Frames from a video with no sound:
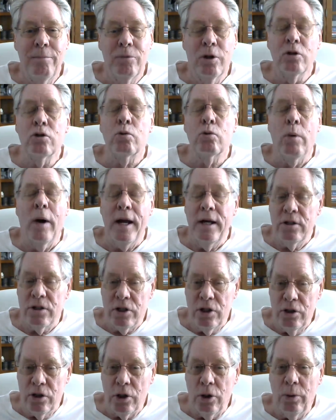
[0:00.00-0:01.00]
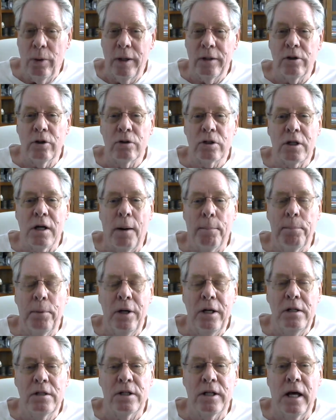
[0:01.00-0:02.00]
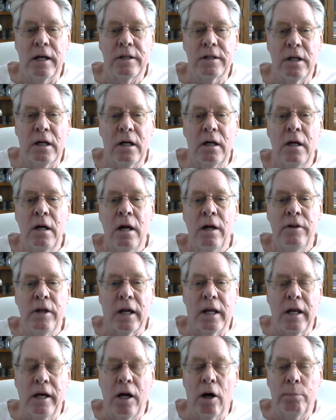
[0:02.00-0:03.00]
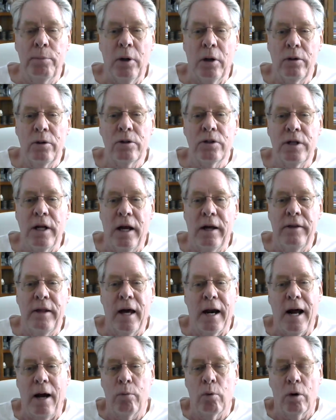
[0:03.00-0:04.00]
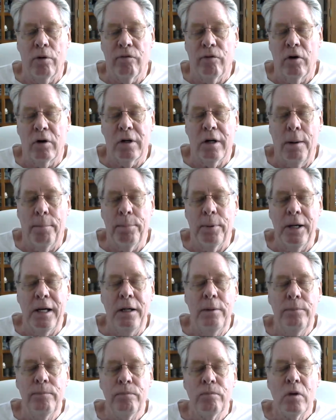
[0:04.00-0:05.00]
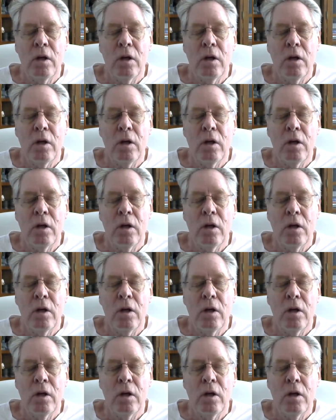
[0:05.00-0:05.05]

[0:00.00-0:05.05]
There's ways to do it. There's companies that can help you understand that. I work for a company.